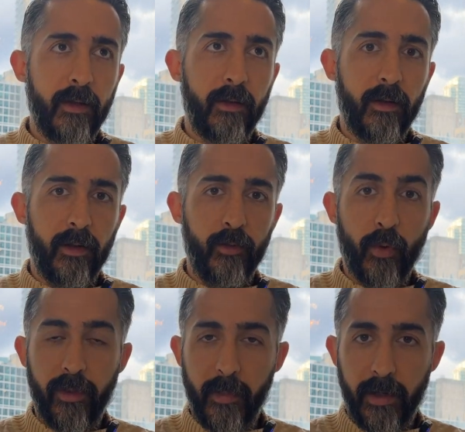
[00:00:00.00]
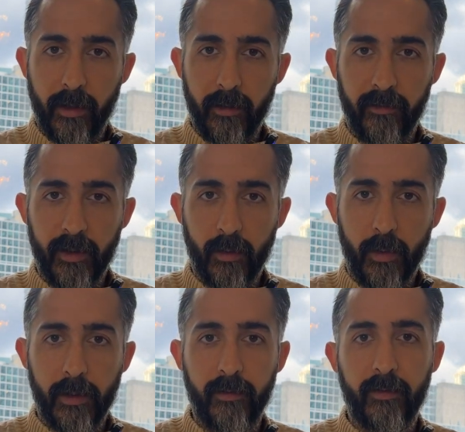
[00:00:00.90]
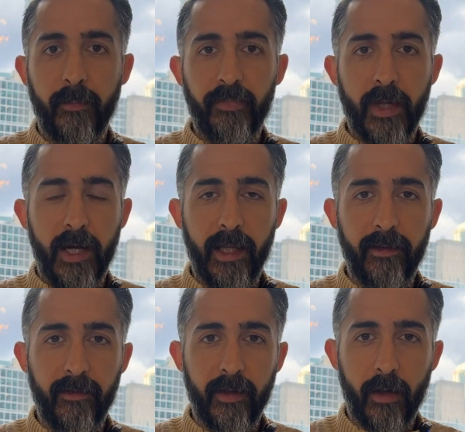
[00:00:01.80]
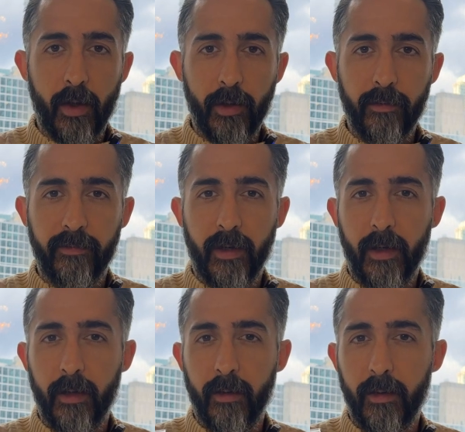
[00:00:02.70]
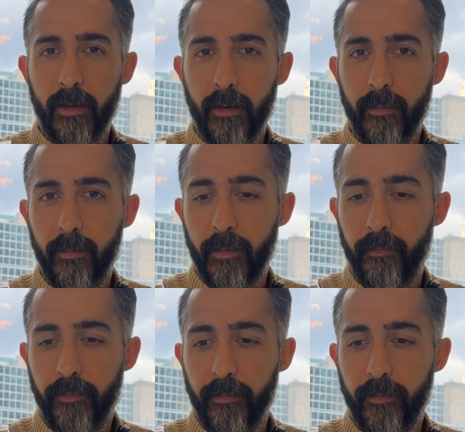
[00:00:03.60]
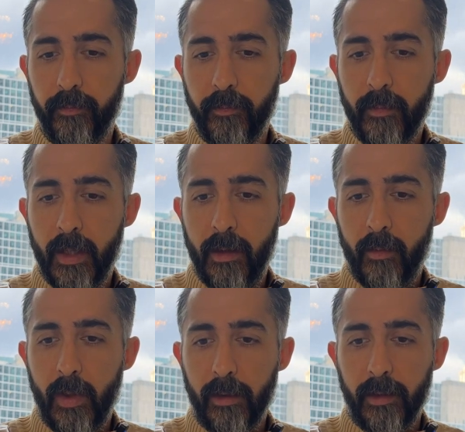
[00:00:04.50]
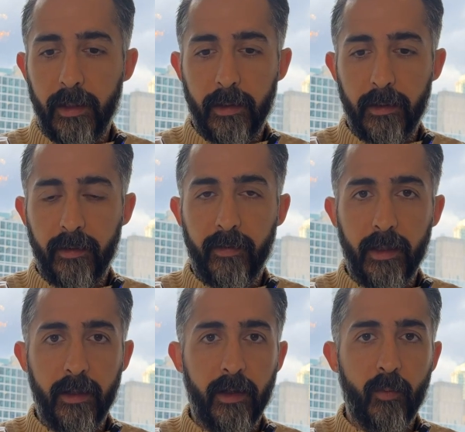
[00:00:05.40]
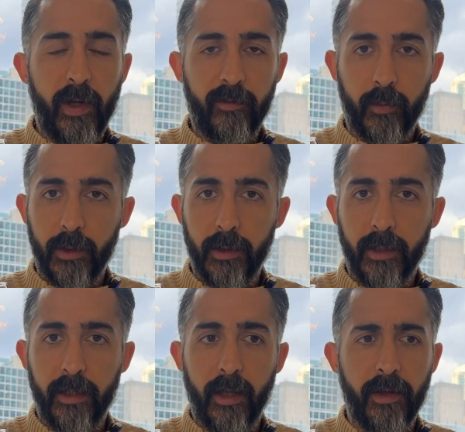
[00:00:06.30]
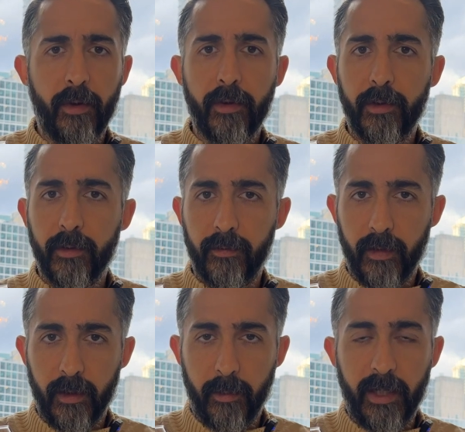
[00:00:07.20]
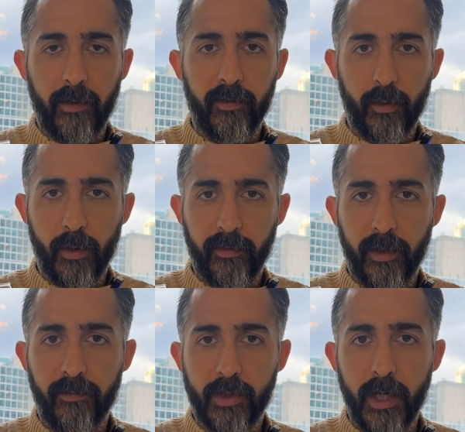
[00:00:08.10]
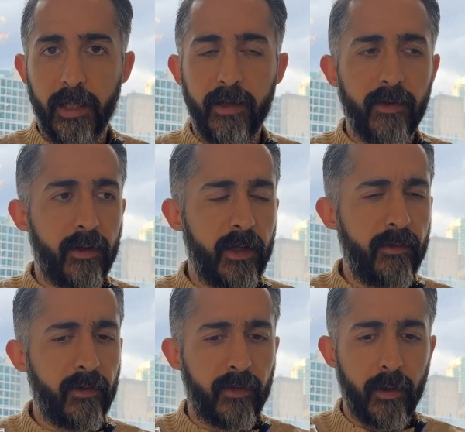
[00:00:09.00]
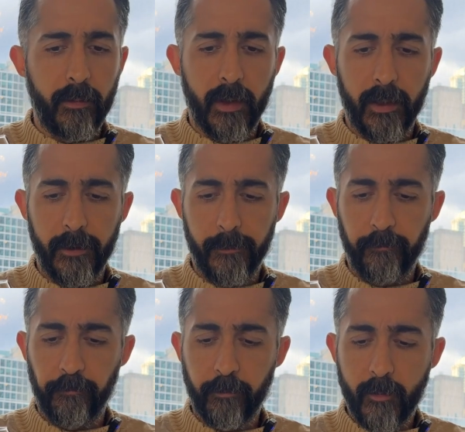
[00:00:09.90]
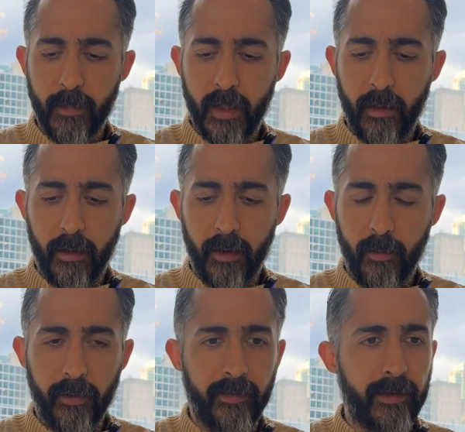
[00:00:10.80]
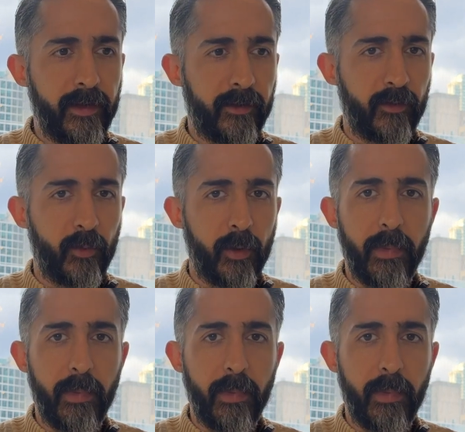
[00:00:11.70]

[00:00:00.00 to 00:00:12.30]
North American single malts. I get this in a lot of mm, let's say Westward and other American single malts that I've tried. Even some what is that Texas one,